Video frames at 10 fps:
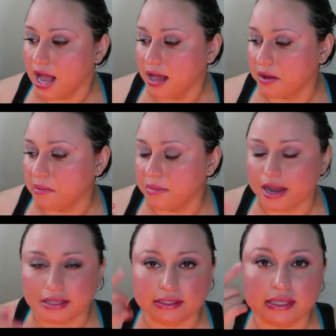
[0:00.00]

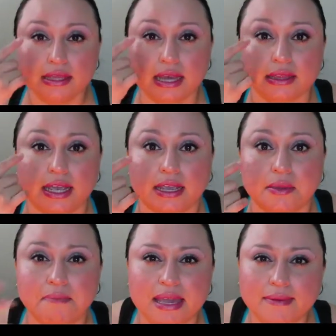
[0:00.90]
I see that
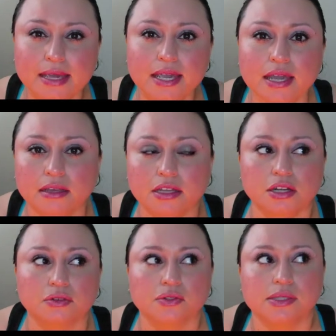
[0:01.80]
like maybe,
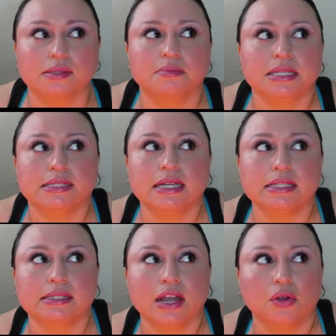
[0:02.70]
you know, since my skin
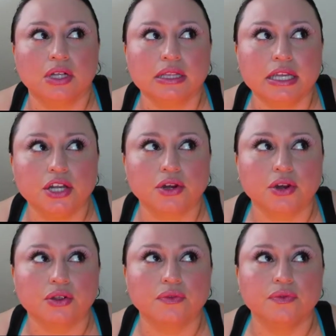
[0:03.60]
is now
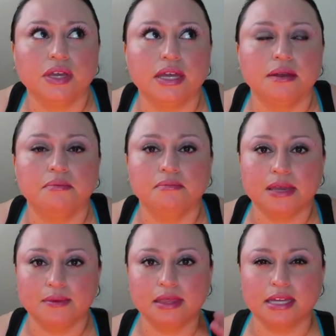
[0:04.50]
cleaner, then
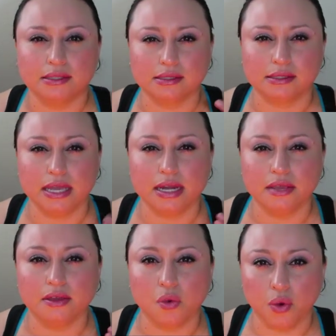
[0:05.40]
maybe that's
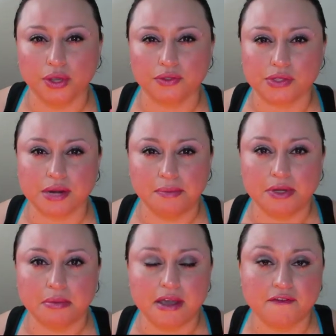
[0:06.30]
letting the oils that I
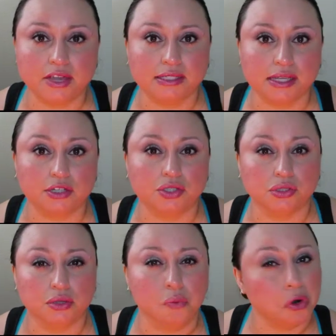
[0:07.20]
put on my face
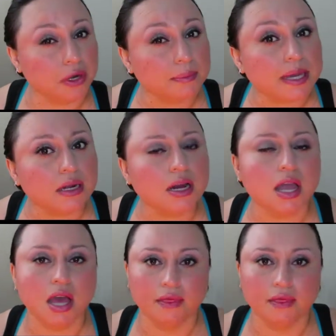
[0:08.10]
actually work better.